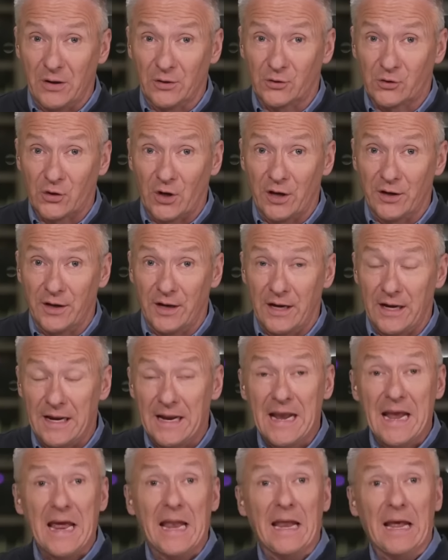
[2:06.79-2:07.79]
on
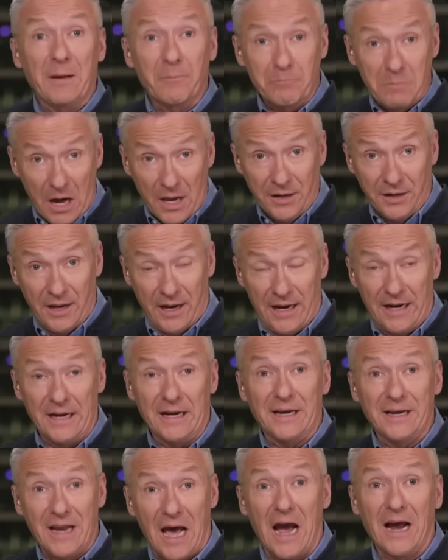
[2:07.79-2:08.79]
Sunday, Monday,
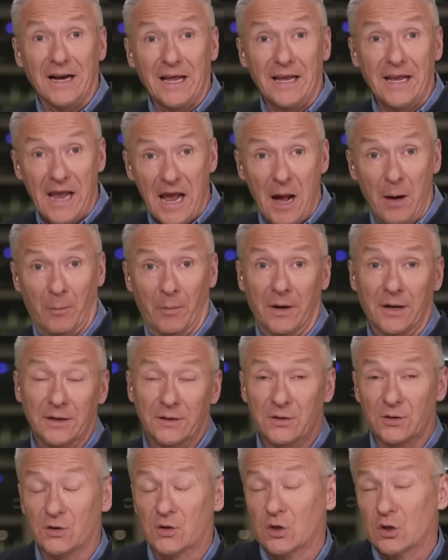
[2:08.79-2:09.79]
9 a.m.
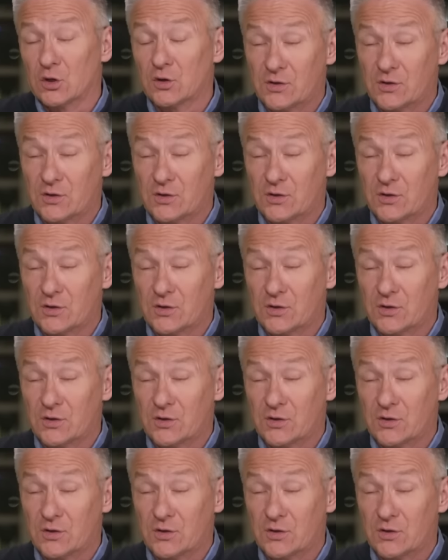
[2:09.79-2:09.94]
to